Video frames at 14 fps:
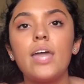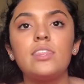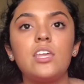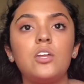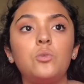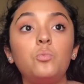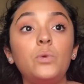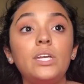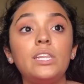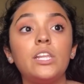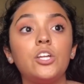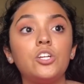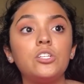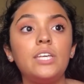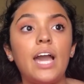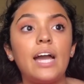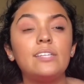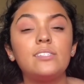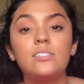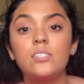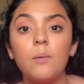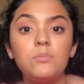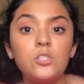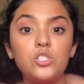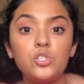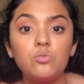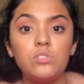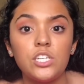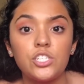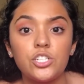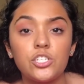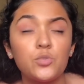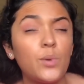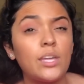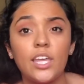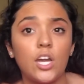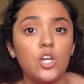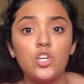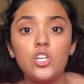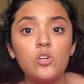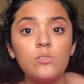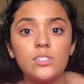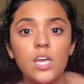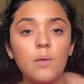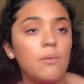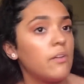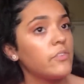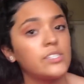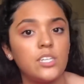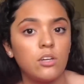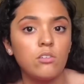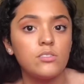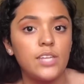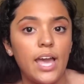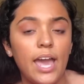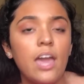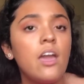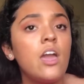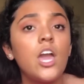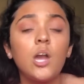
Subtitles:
And then we literally had substitute teachers. We had like a new sub every single day.